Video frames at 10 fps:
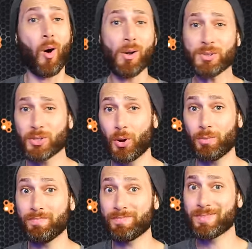
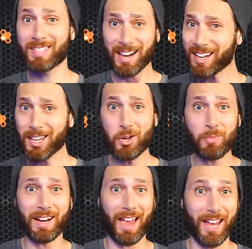also, scanning a
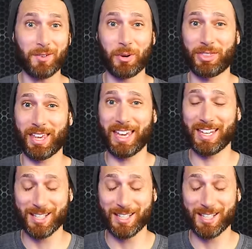human head with a